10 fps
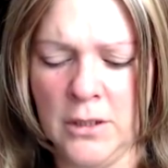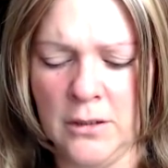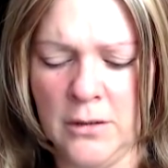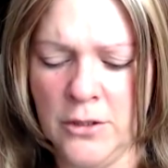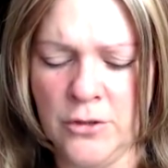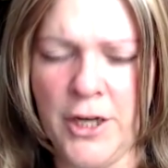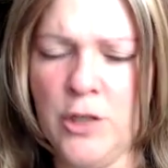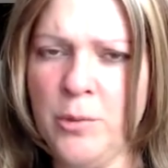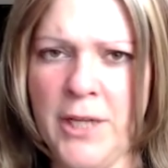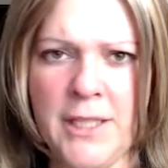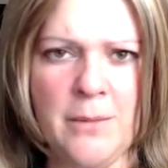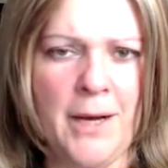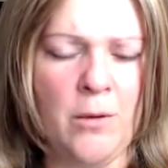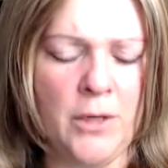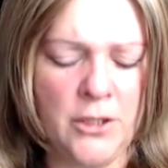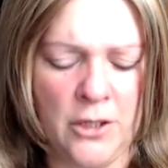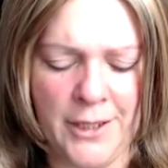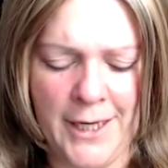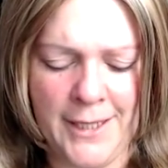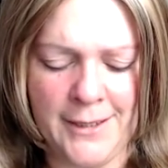a strange place about what Tawny had
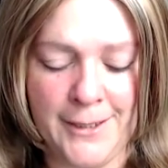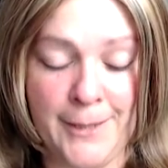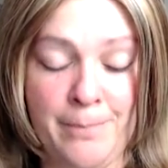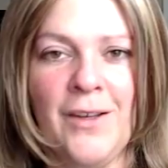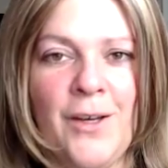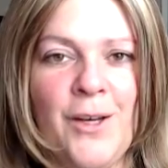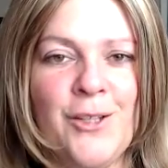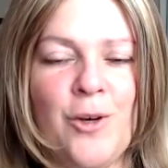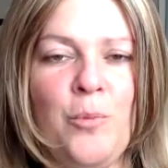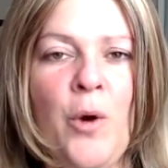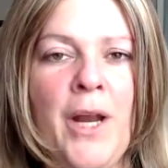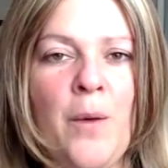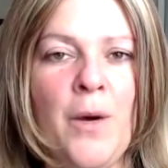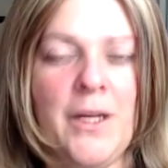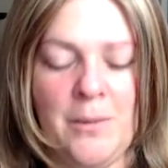said. So, a point I wanted to